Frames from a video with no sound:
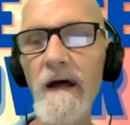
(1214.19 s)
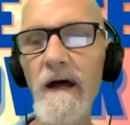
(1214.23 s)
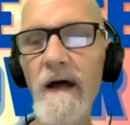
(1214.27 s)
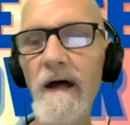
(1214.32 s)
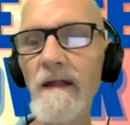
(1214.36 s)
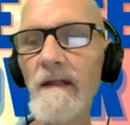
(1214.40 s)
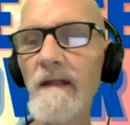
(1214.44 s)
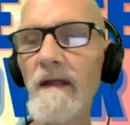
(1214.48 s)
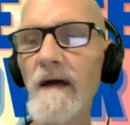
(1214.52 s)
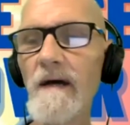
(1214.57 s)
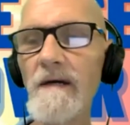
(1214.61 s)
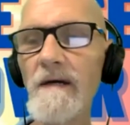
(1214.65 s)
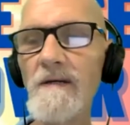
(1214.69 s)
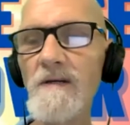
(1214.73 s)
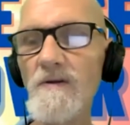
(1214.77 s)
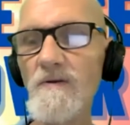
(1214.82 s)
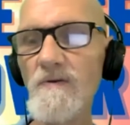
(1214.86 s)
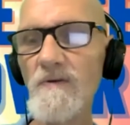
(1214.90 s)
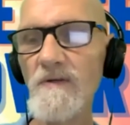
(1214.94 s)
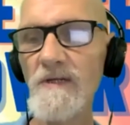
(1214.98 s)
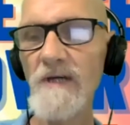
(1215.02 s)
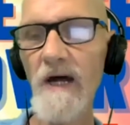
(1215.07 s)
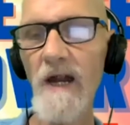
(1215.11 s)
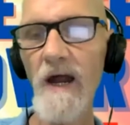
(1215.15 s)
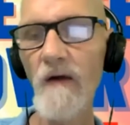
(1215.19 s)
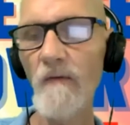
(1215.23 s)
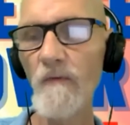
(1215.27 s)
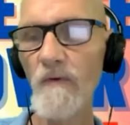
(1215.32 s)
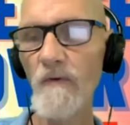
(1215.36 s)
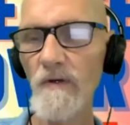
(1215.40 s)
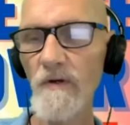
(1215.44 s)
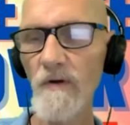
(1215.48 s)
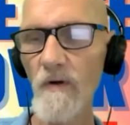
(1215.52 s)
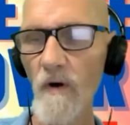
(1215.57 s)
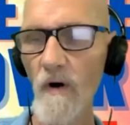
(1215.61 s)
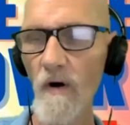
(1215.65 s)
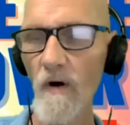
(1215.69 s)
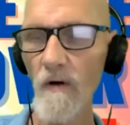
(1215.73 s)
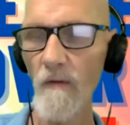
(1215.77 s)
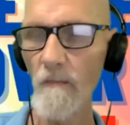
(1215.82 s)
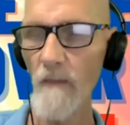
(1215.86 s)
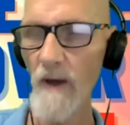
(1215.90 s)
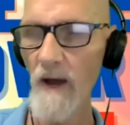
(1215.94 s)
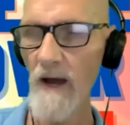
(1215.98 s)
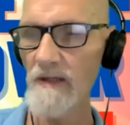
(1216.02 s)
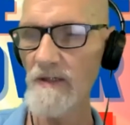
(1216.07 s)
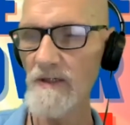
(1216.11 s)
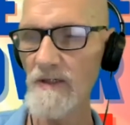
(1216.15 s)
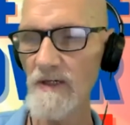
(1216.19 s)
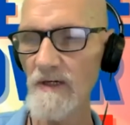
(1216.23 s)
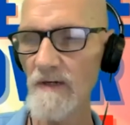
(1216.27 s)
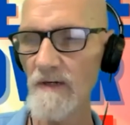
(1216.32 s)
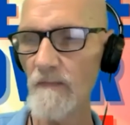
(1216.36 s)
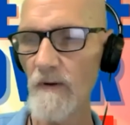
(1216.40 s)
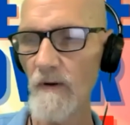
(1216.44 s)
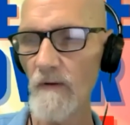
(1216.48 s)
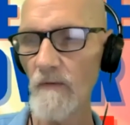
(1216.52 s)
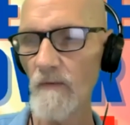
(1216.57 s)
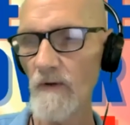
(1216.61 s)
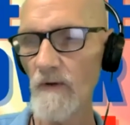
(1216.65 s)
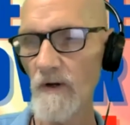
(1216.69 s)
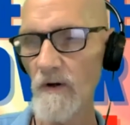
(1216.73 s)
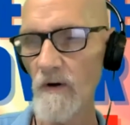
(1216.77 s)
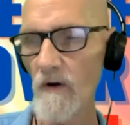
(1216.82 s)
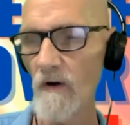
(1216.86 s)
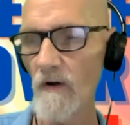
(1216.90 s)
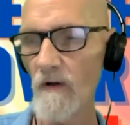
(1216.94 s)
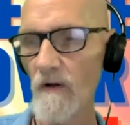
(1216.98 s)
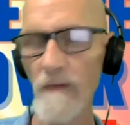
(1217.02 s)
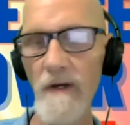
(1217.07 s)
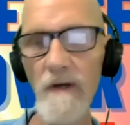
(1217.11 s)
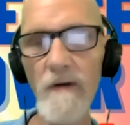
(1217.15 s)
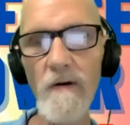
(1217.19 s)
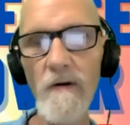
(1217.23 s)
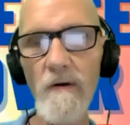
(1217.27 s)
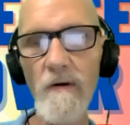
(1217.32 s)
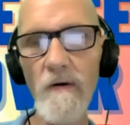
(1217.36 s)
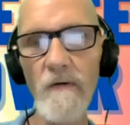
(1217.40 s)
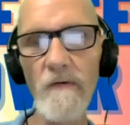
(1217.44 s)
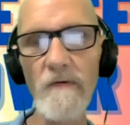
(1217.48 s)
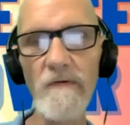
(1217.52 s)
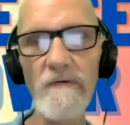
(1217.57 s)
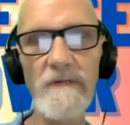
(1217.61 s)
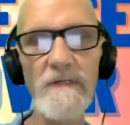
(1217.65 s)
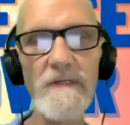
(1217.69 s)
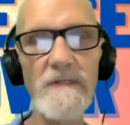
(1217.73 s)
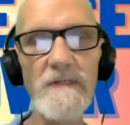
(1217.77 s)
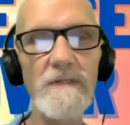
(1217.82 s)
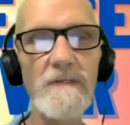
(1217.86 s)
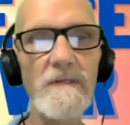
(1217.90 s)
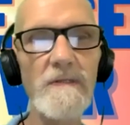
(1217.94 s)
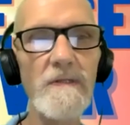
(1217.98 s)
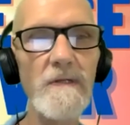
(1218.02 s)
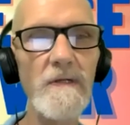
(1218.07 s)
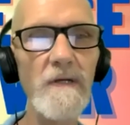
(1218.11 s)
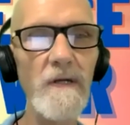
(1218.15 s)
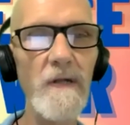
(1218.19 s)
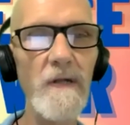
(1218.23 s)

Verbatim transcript: And like you said, I wouldn't call it magic, but we call it miracles, you